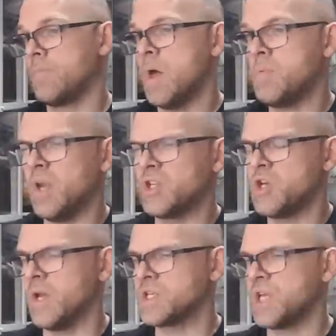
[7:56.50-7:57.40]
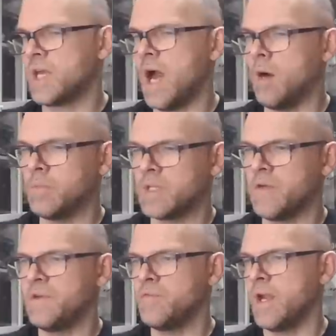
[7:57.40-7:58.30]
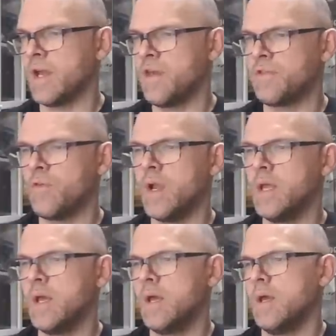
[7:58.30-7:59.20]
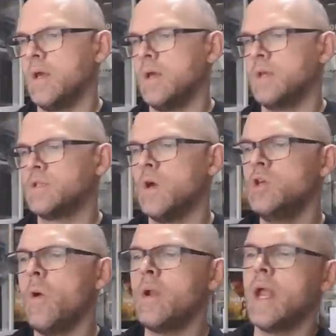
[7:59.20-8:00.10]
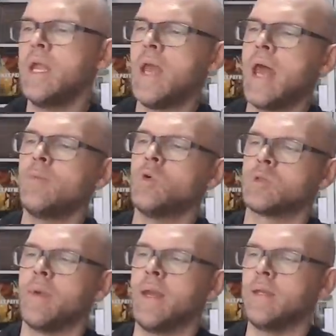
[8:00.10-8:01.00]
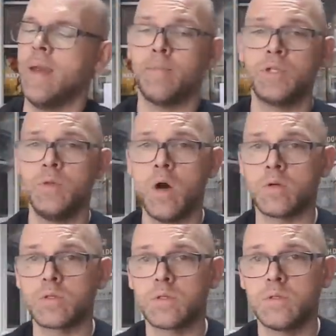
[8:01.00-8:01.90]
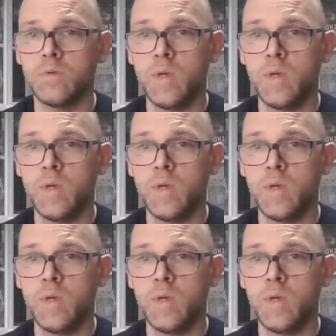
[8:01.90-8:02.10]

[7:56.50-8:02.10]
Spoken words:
They're probably the two that stick out, but definitely Renegade 3. So you and any animals, mate? Yep, two dogs.